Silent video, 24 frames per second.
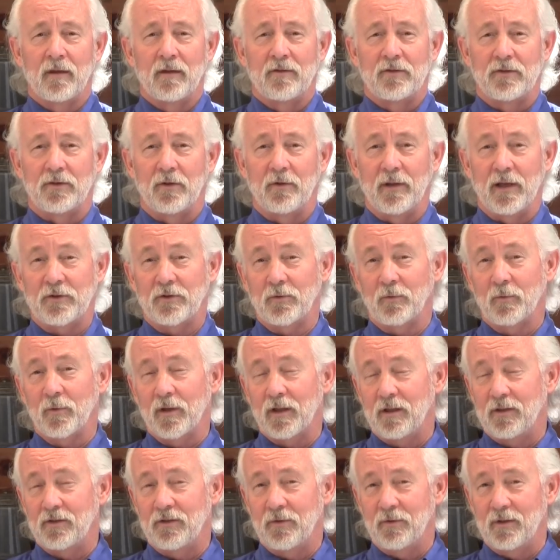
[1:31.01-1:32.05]
So that's what we're
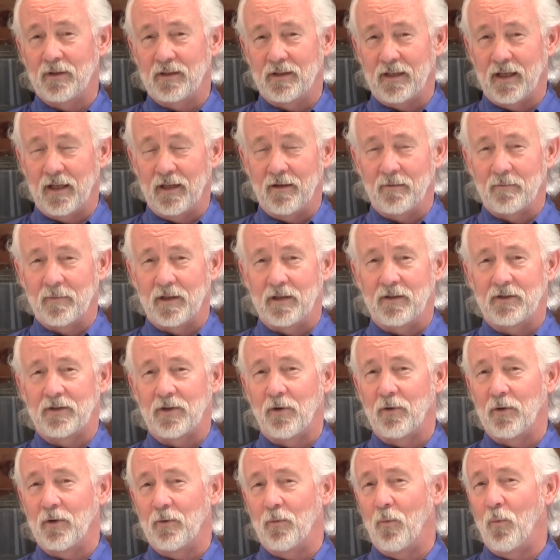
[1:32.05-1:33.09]
going to do today. I'm going to
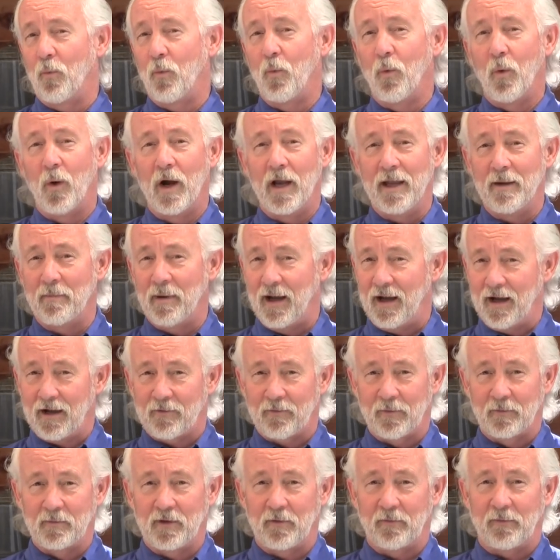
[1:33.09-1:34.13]
tone it way
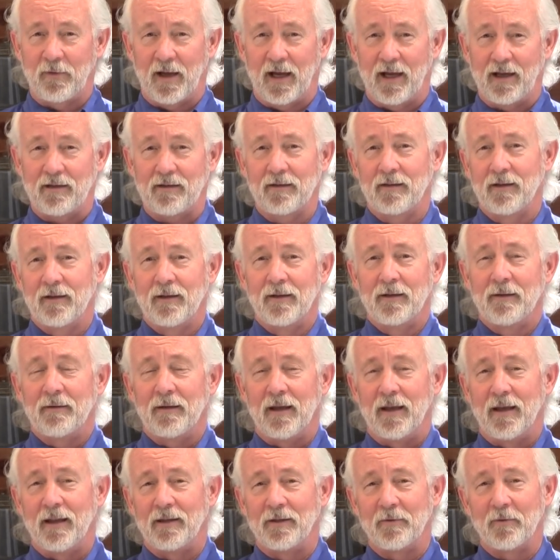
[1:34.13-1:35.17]
back from the fat
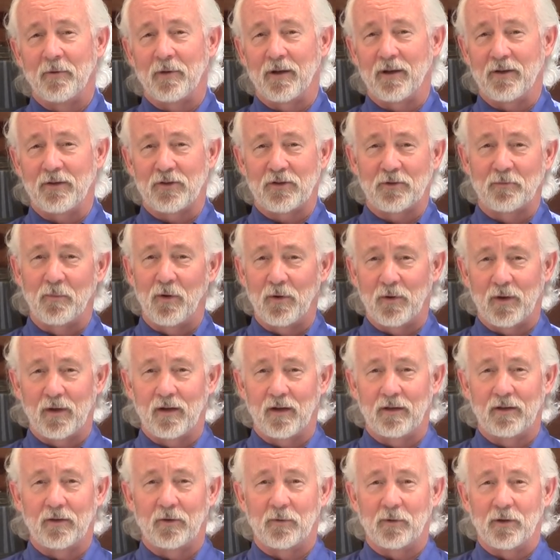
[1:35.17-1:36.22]
and then we're going to smoke it
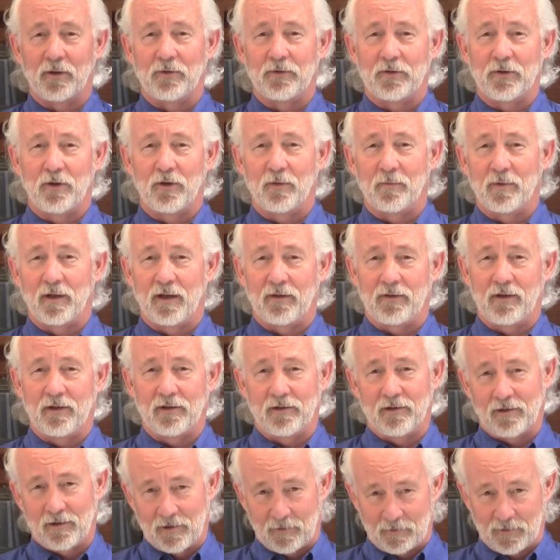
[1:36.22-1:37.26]
on the grill dome and I
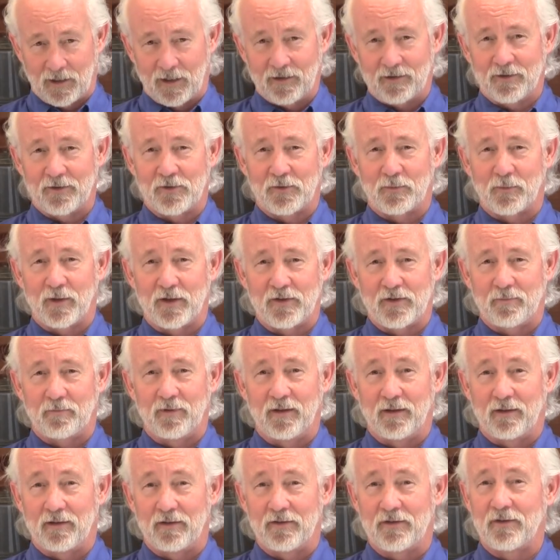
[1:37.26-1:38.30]
think you're going to like this
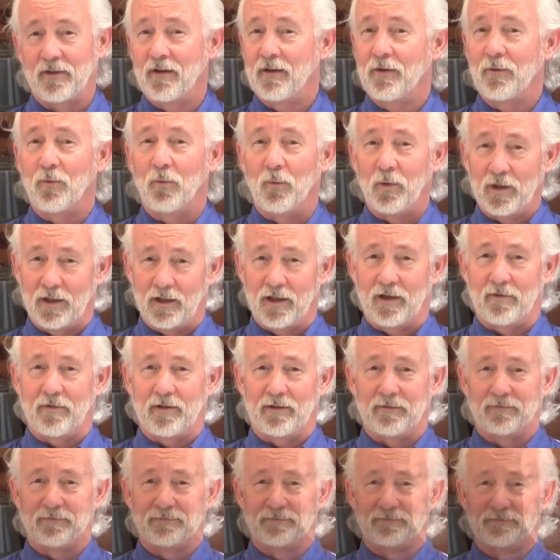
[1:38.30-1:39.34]
recipe because we love it.